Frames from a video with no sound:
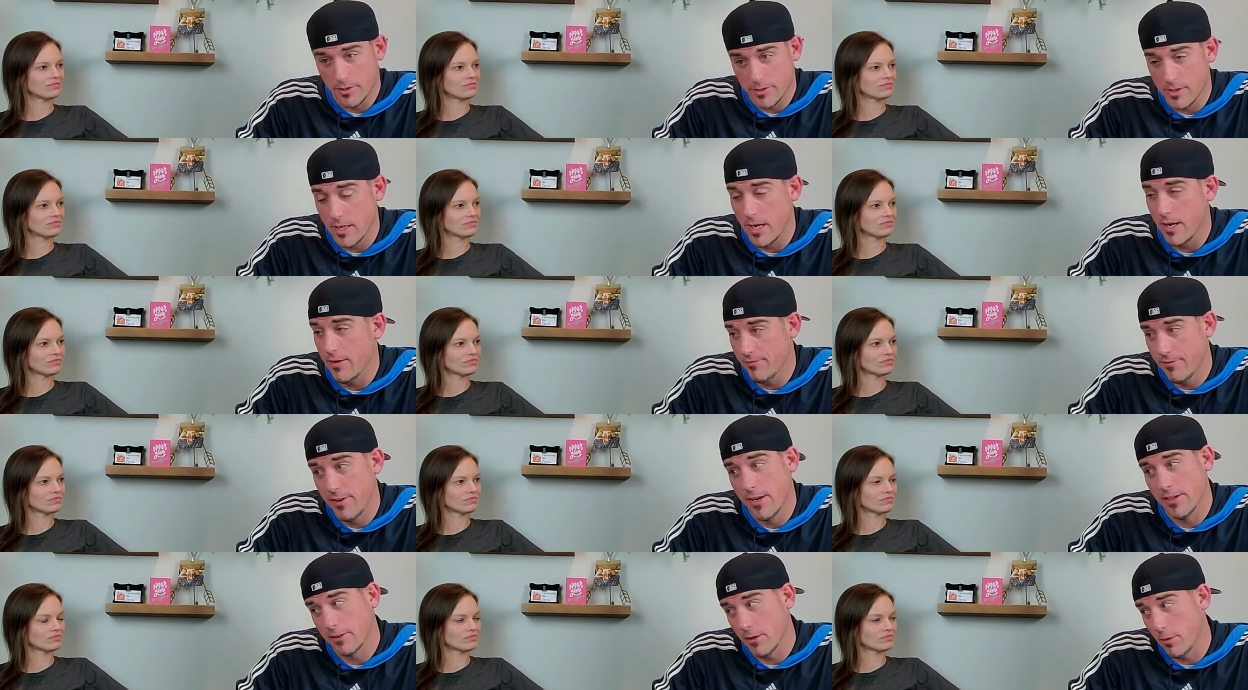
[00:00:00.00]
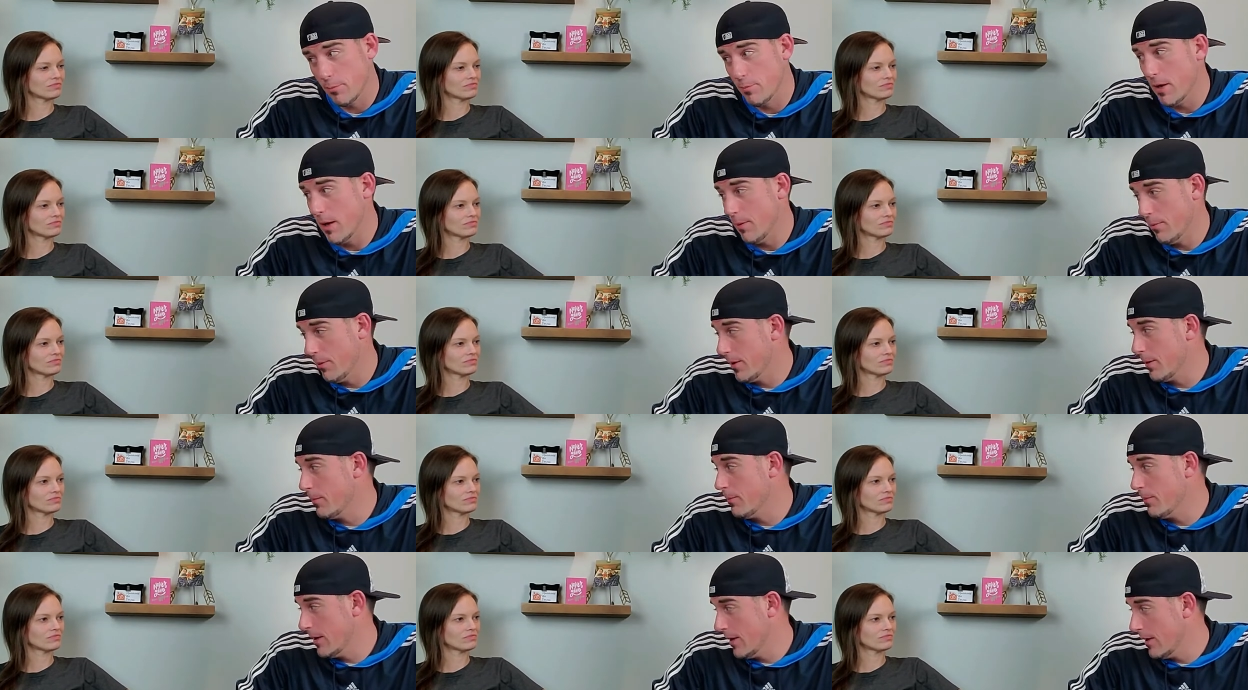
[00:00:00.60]
Speaker 1: aside. In fact, there probably
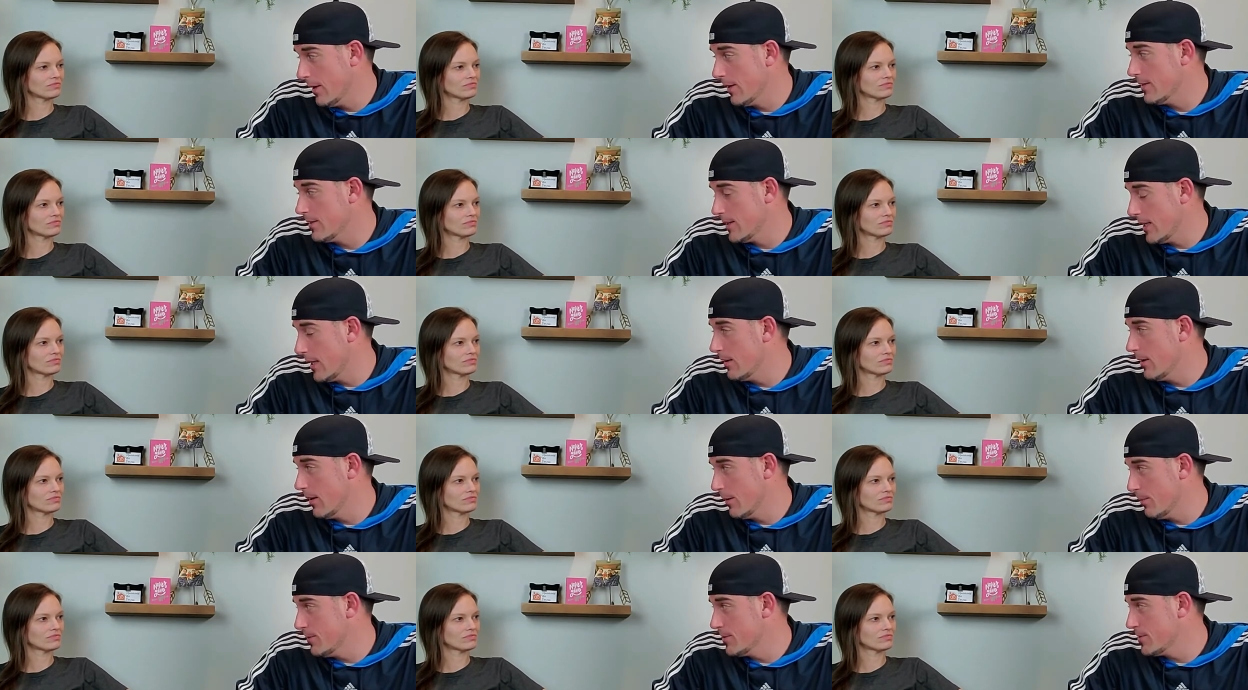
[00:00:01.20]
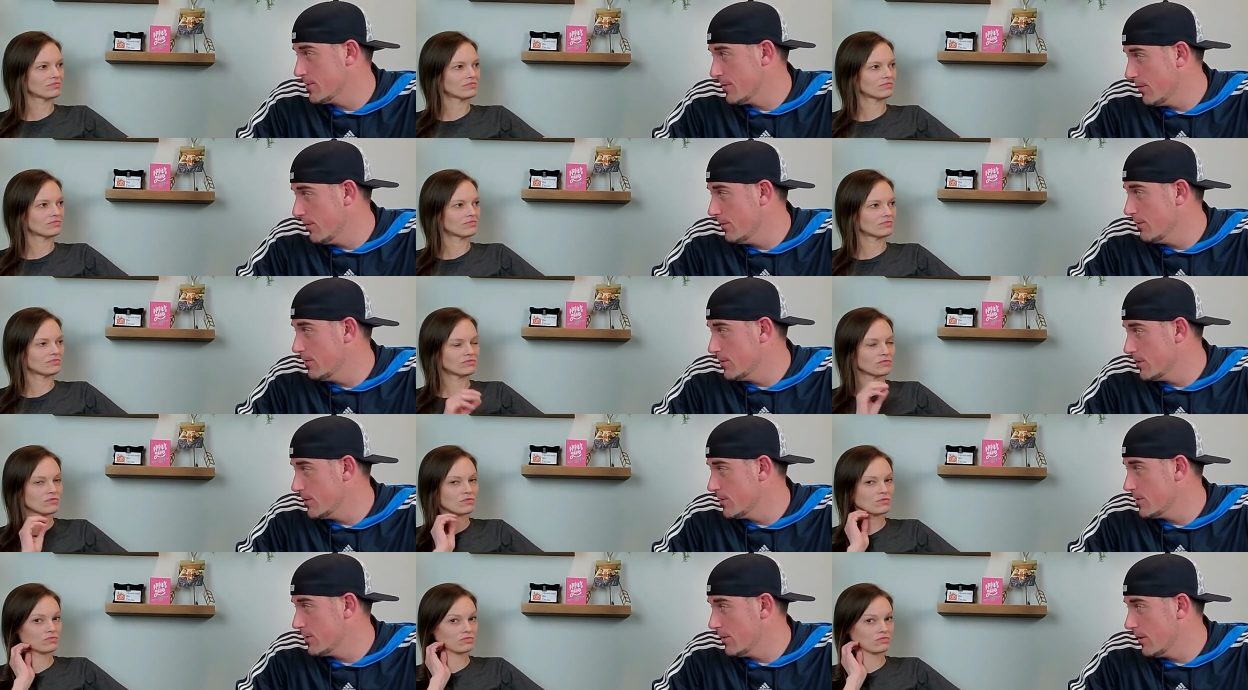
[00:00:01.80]
could be an entire episode
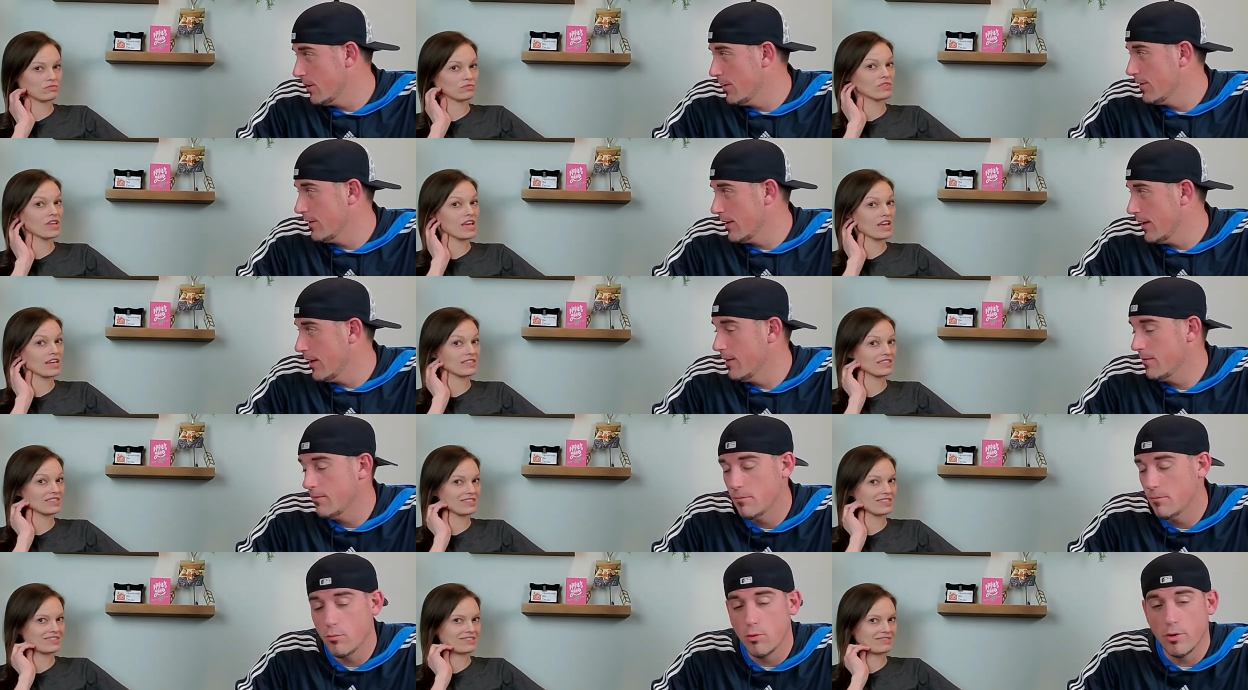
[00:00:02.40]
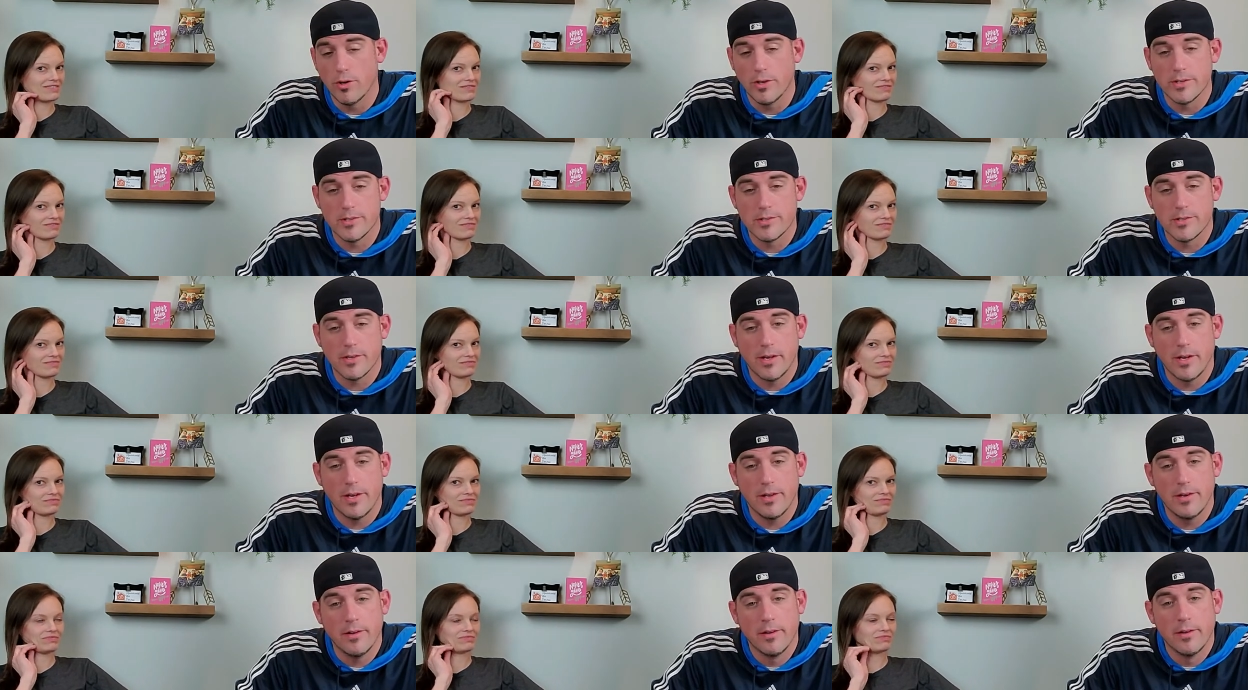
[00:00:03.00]
just on that yes. one
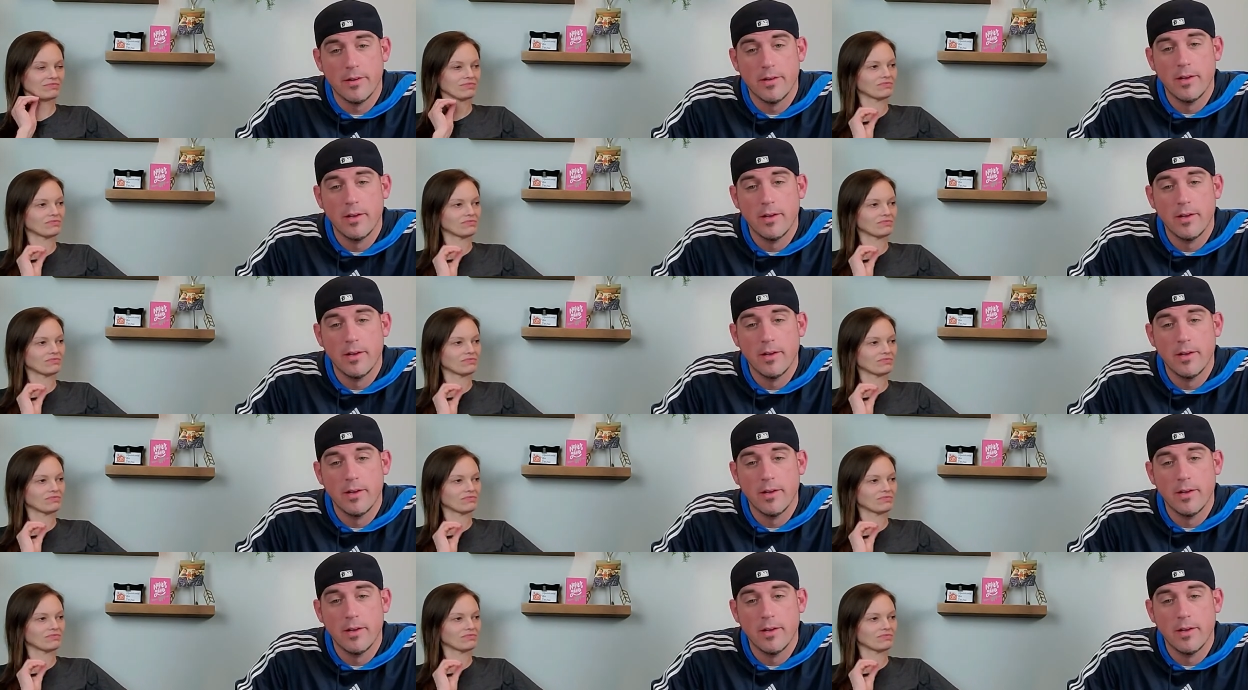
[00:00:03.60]
aside.